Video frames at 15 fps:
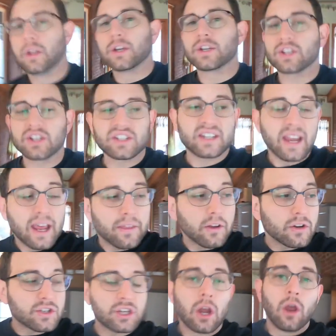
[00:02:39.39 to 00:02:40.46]
She says, yeah,
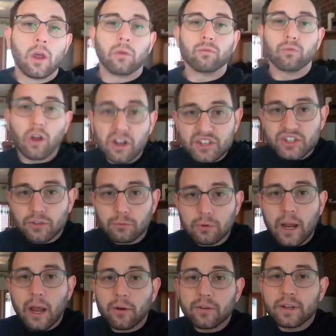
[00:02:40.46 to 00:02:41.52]
there's rust
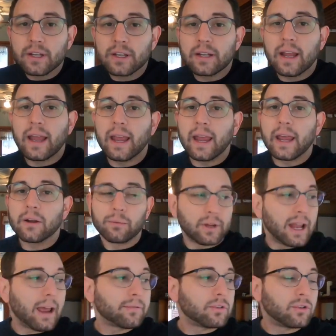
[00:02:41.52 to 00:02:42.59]
around it, and
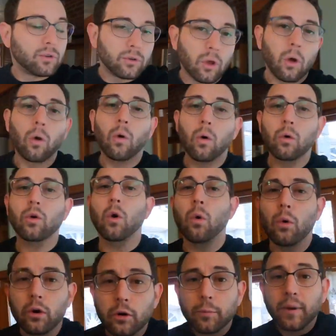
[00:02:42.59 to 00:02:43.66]
we'd have to do the whole
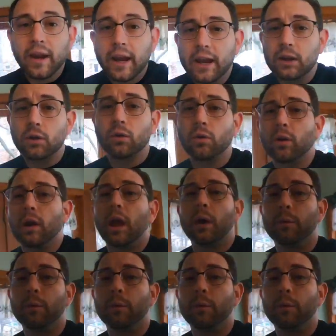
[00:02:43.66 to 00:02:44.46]
quarter panel.